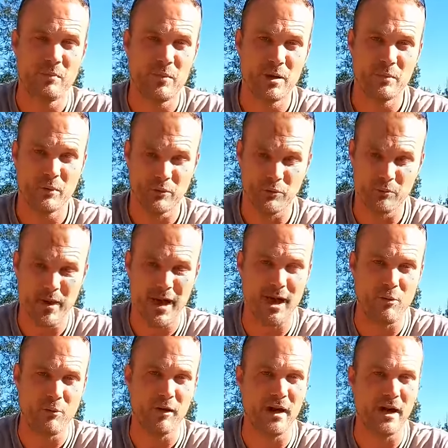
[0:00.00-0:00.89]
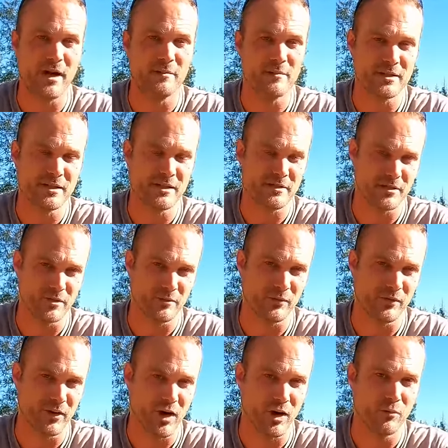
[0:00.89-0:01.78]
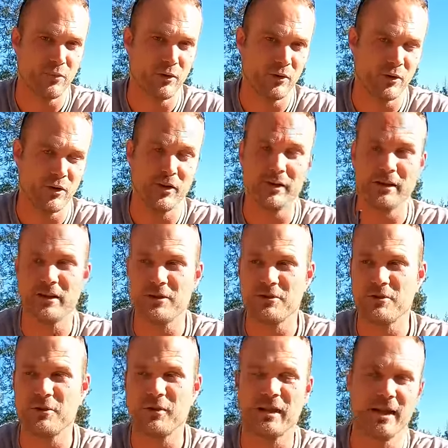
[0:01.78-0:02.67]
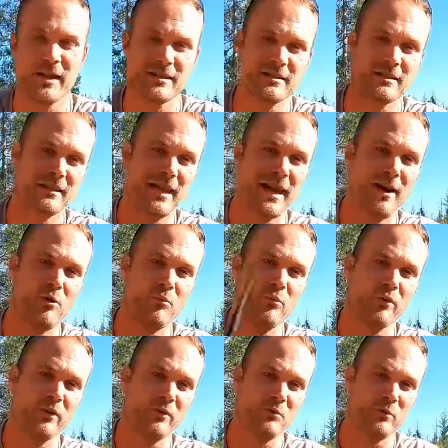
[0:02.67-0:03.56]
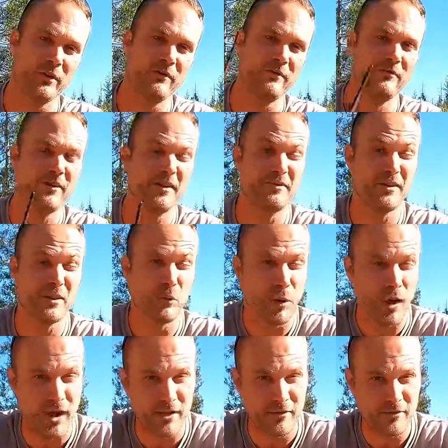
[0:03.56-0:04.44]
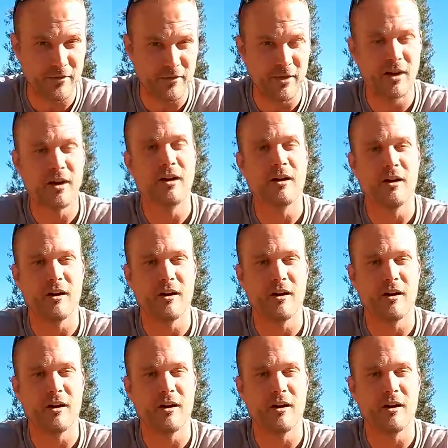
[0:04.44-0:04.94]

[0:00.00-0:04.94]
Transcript: people's power amp systems are put on, because you can actually output with fifty watts